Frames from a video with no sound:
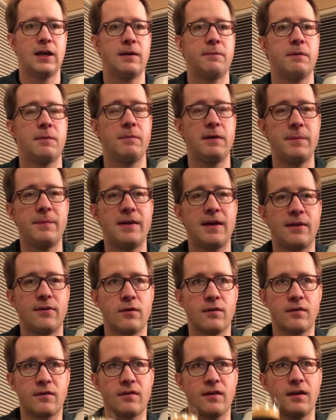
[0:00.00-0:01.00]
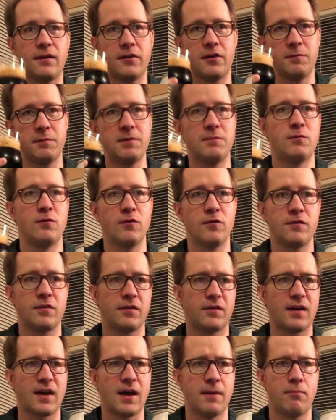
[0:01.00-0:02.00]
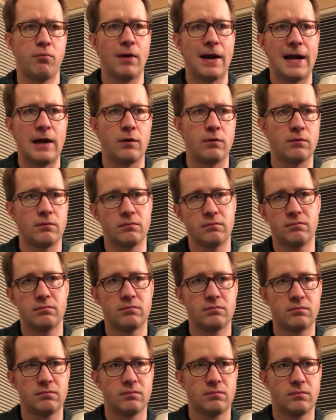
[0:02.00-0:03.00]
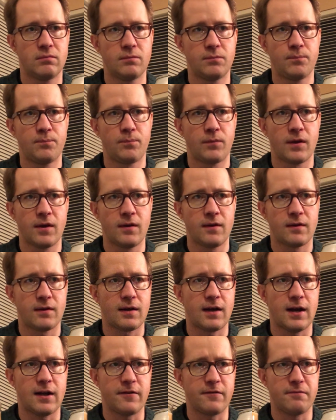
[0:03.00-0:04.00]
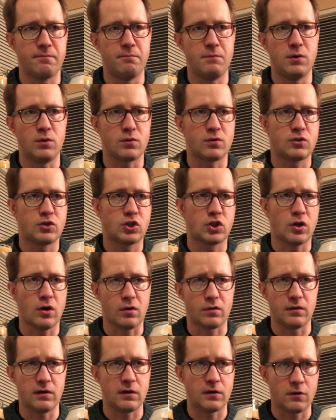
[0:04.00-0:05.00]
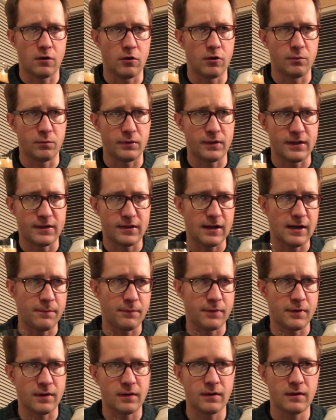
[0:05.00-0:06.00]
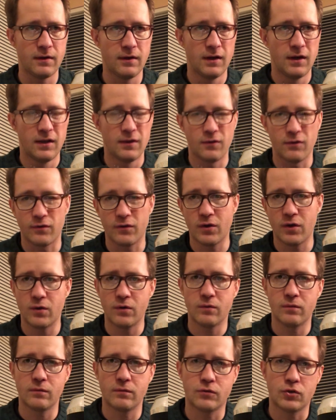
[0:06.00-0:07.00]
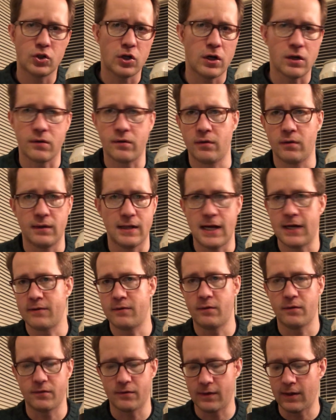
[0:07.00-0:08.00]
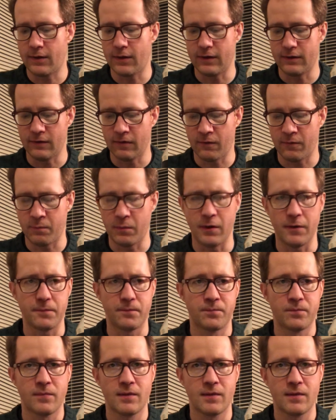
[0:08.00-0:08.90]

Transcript: But maybe, yeah, there's a little bit more of just like a brown kind of milk chocolate caramely type thing. There's no chocolate or lactose or anything in this, but